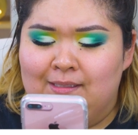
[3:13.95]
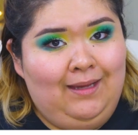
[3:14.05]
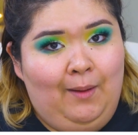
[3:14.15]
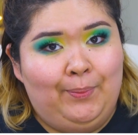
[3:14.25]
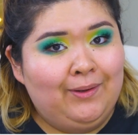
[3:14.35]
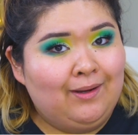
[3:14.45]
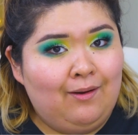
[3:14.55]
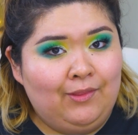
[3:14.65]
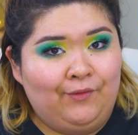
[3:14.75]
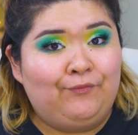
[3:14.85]
Y'all putting
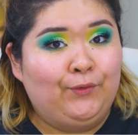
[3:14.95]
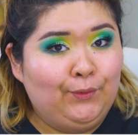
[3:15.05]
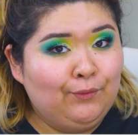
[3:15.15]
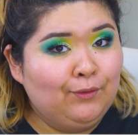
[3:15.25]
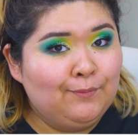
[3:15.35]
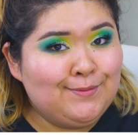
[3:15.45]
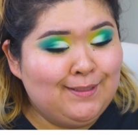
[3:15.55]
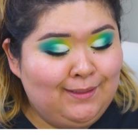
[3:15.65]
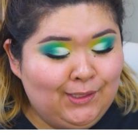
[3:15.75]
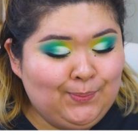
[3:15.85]
all the food groups
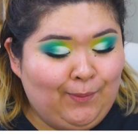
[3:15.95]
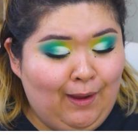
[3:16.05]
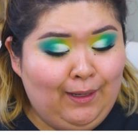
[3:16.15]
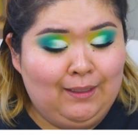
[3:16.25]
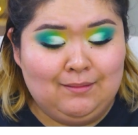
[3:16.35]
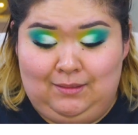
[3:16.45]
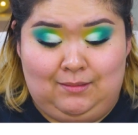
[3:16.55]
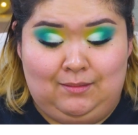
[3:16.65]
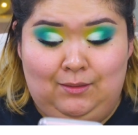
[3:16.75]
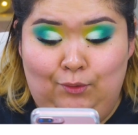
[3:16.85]
in this product?
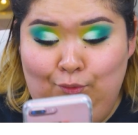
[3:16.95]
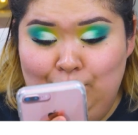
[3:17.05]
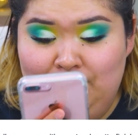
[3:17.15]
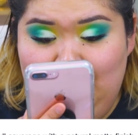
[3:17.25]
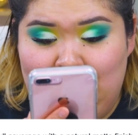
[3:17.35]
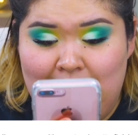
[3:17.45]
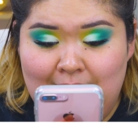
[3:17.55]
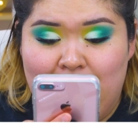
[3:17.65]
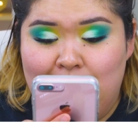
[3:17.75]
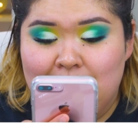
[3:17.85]
Excuse me.
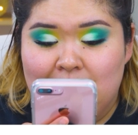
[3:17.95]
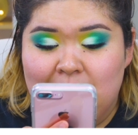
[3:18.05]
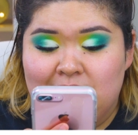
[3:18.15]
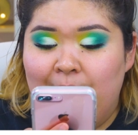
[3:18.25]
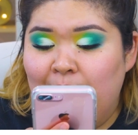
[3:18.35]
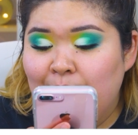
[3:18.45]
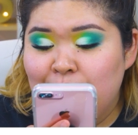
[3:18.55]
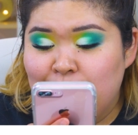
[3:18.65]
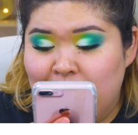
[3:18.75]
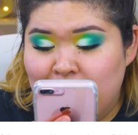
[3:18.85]
Anyways, it says pair with
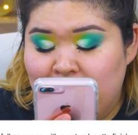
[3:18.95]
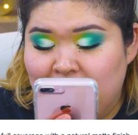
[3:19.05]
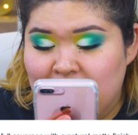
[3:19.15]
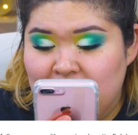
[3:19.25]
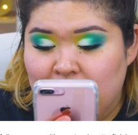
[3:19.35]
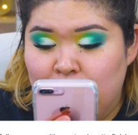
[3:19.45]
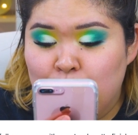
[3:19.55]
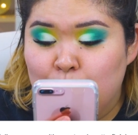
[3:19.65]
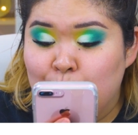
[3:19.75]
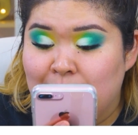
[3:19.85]
shape tape concealer
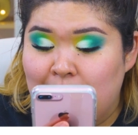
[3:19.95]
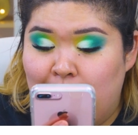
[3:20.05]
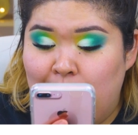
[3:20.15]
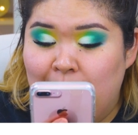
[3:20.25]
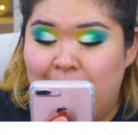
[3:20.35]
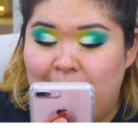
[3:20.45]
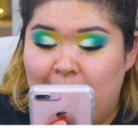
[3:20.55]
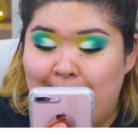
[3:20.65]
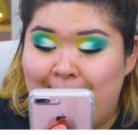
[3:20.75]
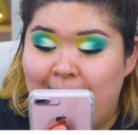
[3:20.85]
to double
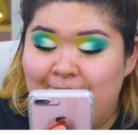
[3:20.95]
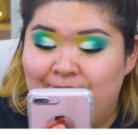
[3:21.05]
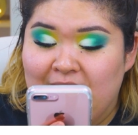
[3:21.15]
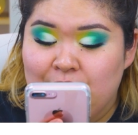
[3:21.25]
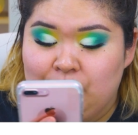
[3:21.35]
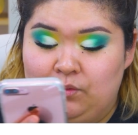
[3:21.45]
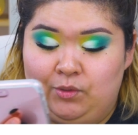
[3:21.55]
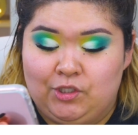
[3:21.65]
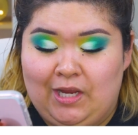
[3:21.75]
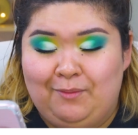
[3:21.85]
the perfection,
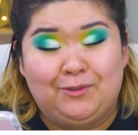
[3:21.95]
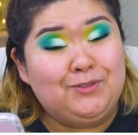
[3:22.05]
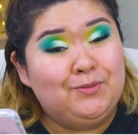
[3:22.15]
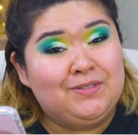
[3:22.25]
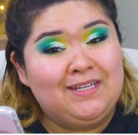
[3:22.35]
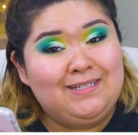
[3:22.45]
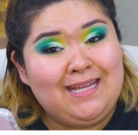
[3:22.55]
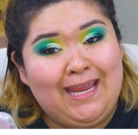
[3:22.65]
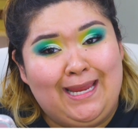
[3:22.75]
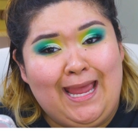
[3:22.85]
which I will do today.